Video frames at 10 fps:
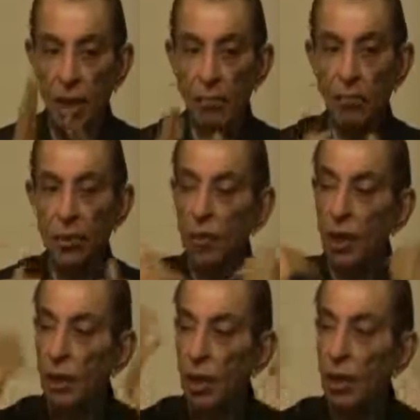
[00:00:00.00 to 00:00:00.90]
That means we
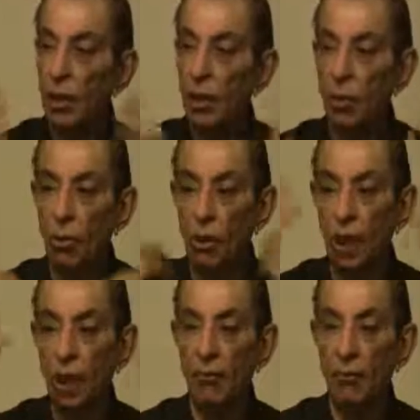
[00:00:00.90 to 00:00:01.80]
are taking
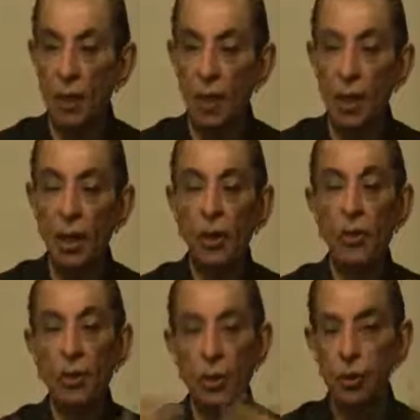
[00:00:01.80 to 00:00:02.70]
care of the
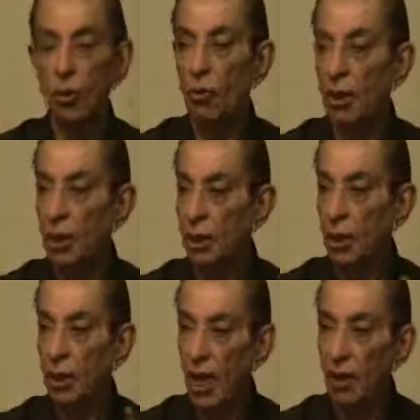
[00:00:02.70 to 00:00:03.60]

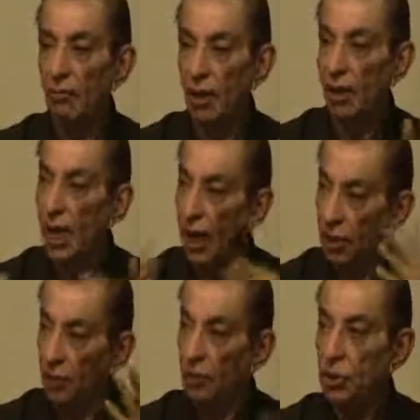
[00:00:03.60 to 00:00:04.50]
regeneration as well as
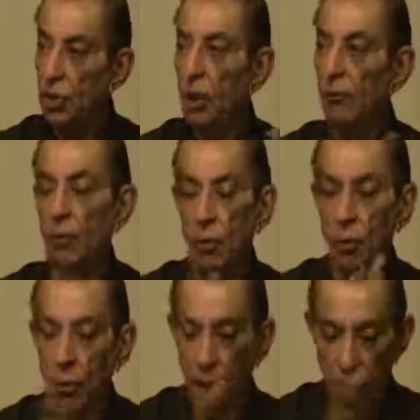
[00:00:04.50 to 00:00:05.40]
activation of our
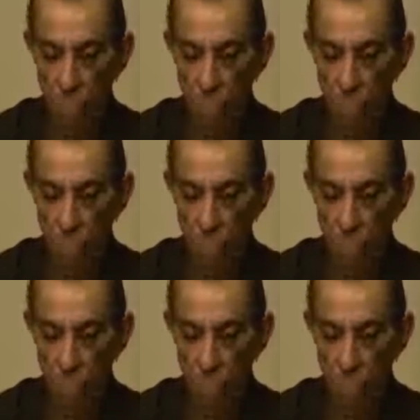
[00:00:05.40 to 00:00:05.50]
whole body.